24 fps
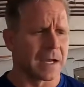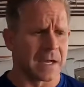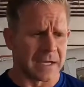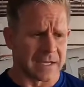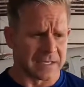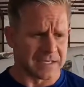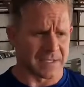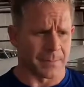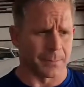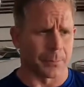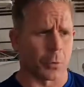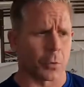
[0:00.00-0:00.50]

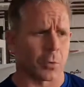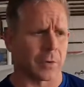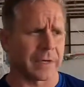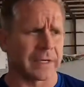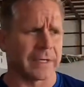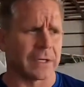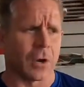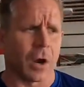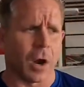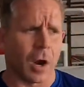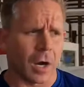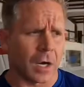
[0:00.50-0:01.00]

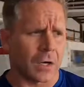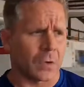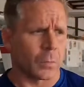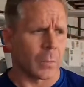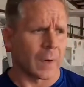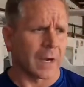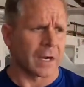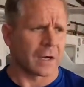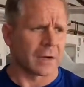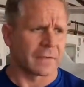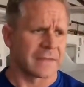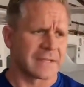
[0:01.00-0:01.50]
Supporting
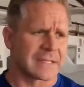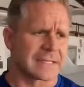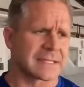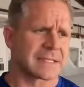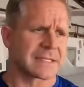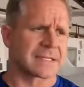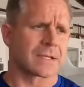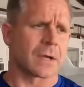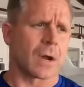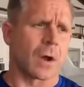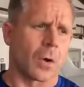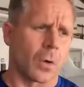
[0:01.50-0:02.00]
hardware, this
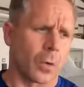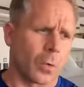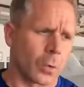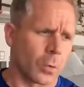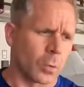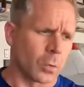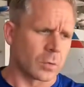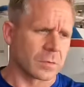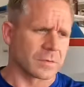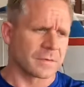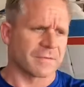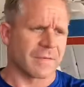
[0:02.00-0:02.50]
is
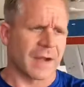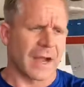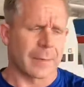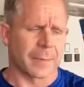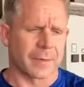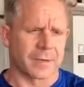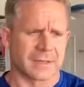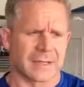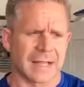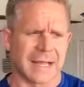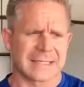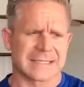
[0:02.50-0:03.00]
old
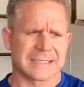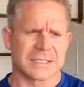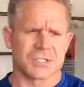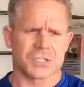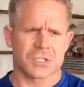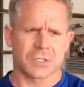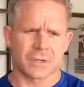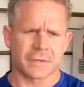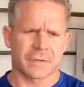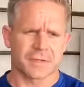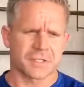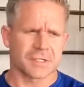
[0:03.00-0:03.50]
fiberglass.
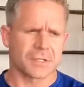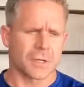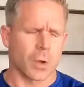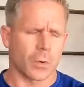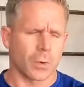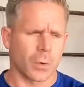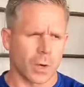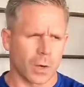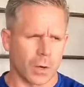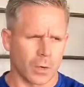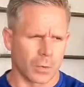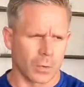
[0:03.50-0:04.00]
Ensure there's no
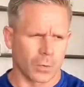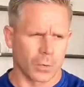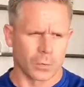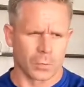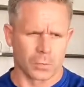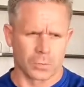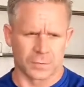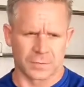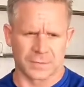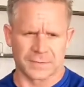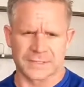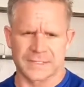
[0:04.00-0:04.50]

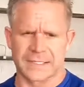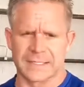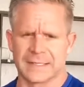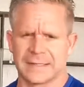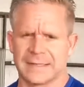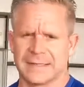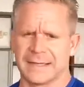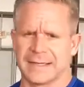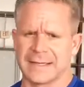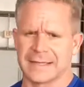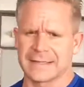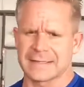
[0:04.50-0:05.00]
holes
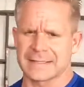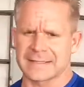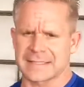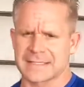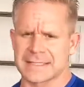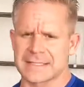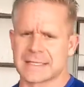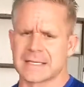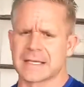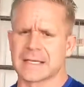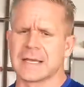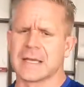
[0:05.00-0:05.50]
and
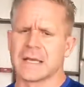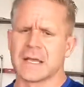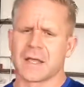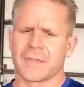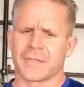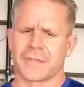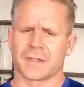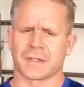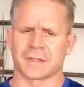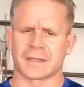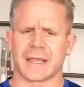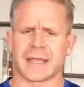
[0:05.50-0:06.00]
dents.
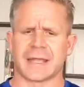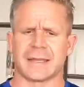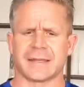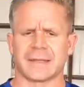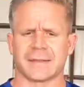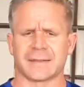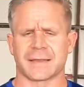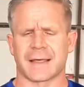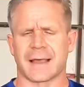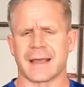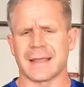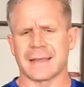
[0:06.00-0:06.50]
The
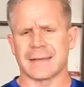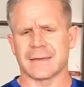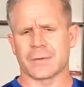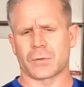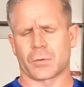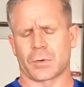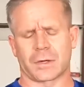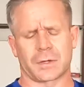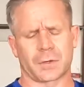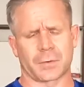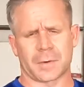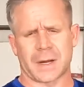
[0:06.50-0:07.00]
landing light,
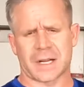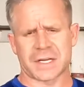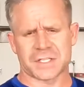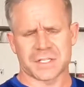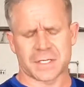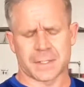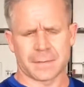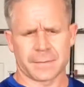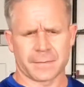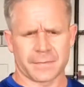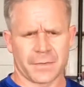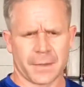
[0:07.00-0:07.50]
or
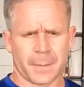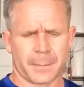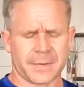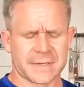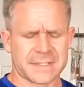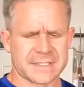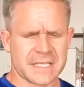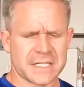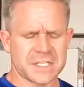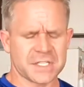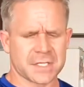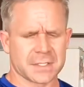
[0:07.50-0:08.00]
correction, the
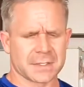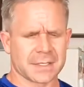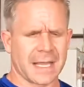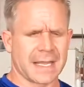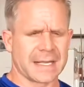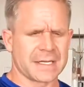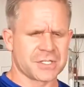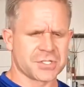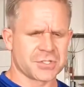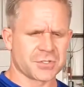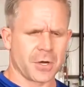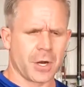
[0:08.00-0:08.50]
position light
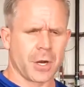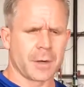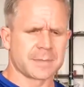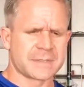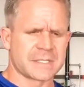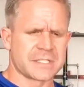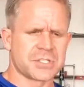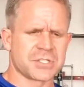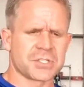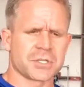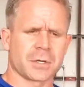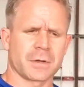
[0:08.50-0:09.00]
and strobes,
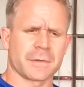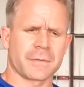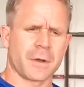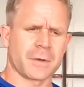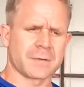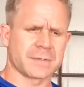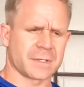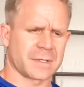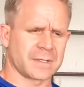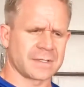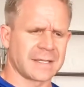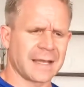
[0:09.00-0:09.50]
ensure
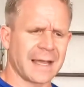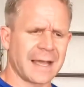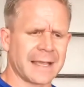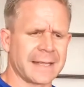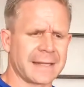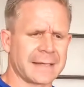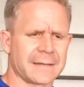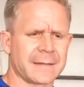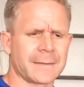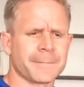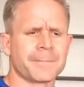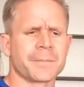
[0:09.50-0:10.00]
those are
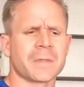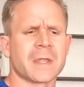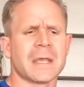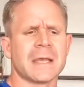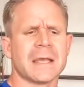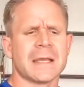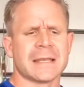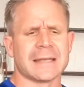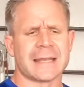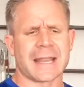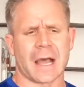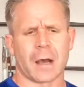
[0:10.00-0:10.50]
tight.
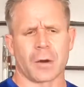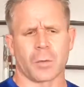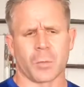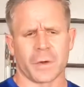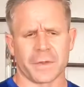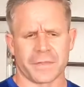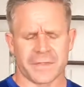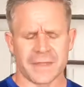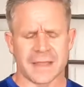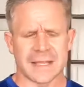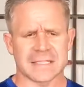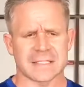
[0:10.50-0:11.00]
Now
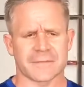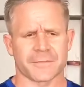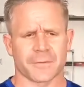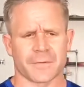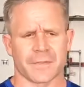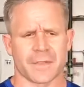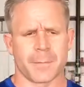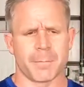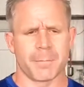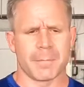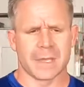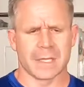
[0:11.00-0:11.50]
with this, for
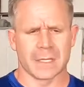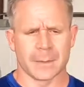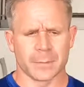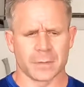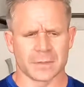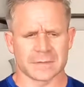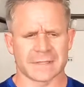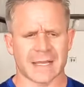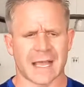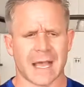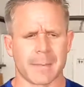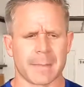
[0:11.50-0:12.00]
the minimal
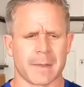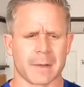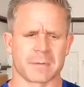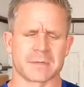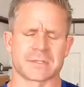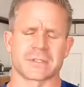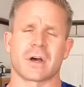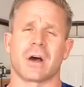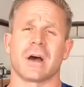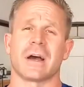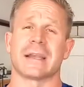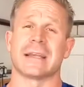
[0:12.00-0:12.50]
time it
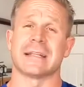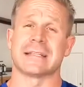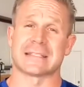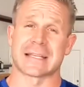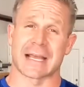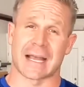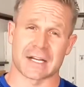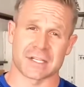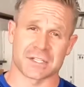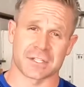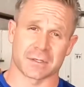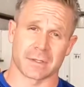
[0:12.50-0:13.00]
was on, it's
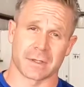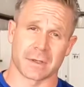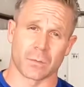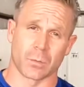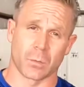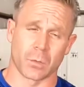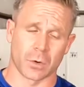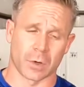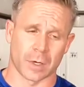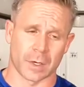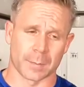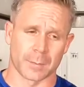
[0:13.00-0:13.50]
actually
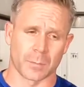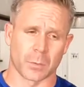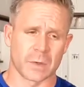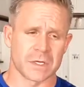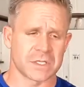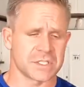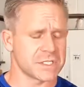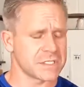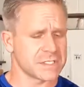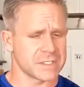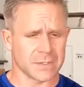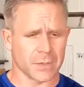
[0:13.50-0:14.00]
warm,
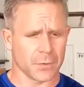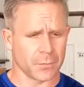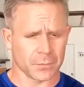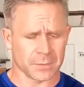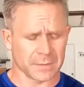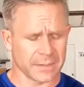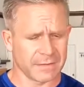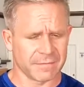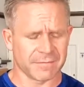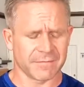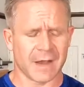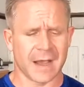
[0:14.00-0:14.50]
which is
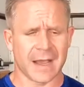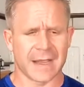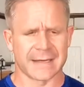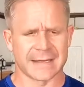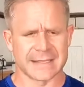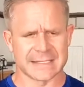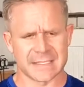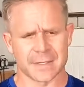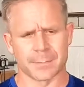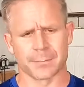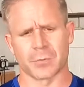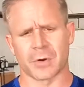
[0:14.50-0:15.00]
totally fine.
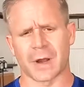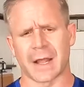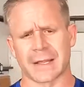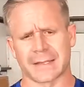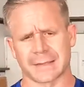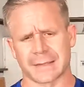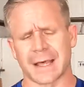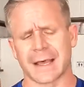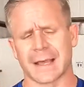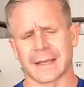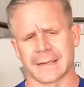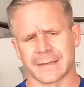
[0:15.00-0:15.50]
It's a bright
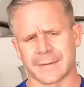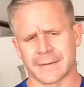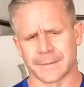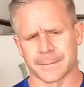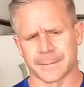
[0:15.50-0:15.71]
light.